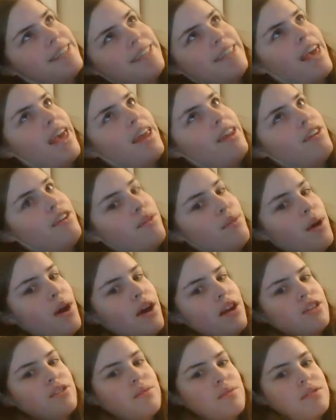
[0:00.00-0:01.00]
get into it,
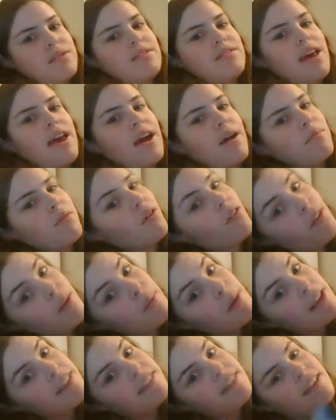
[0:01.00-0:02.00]
I just want to say I'm not the
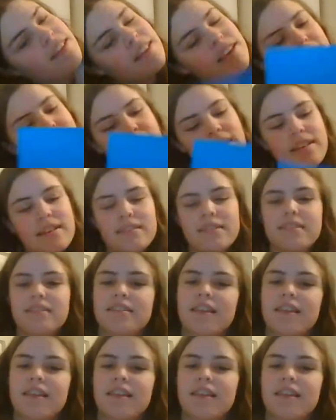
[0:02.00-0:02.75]
best at these.